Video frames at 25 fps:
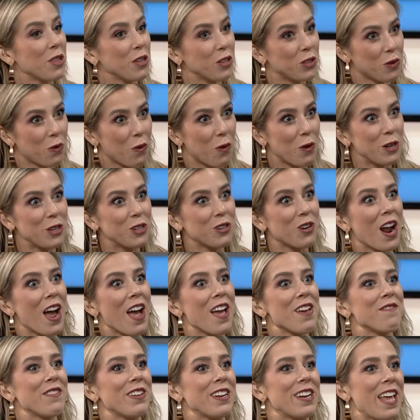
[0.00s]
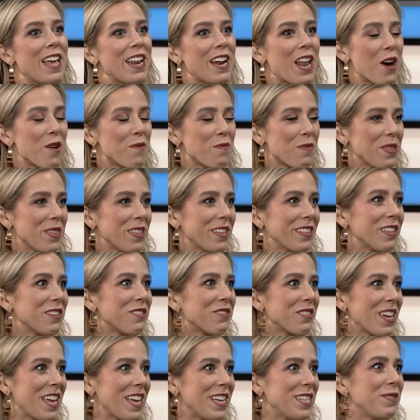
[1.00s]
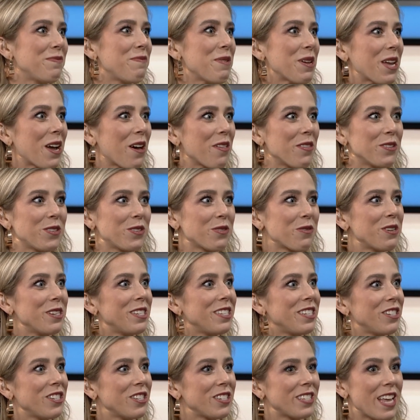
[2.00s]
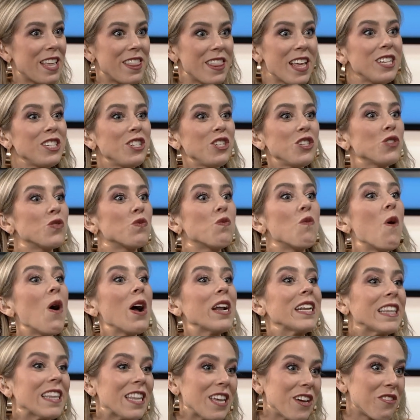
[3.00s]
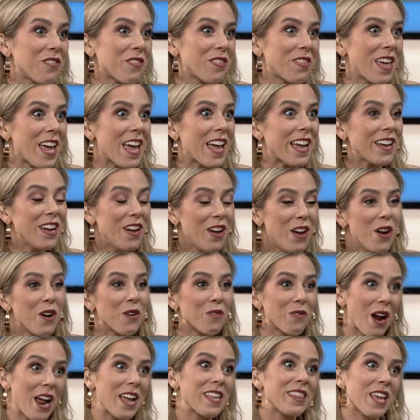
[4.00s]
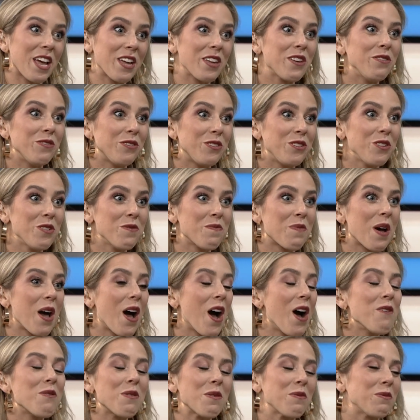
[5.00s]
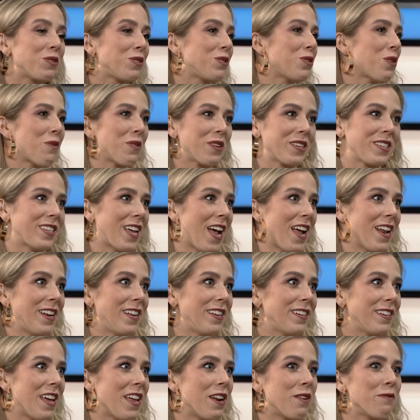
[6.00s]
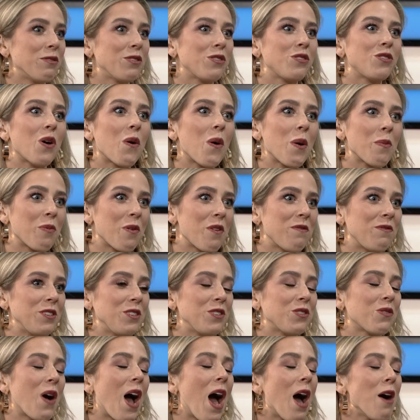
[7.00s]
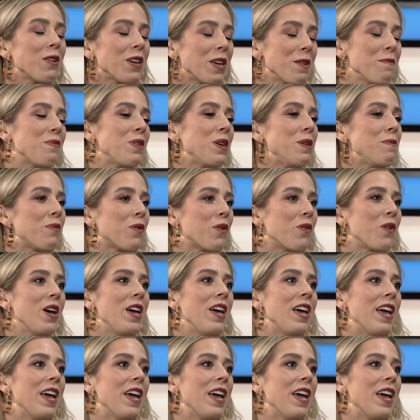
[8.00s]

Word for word: the toy drive, and, and helping the little kids pick out the toys, and just and that's just one little thing, right, that you do. But oh, it was so exciting, and it was so uplifting. So how can people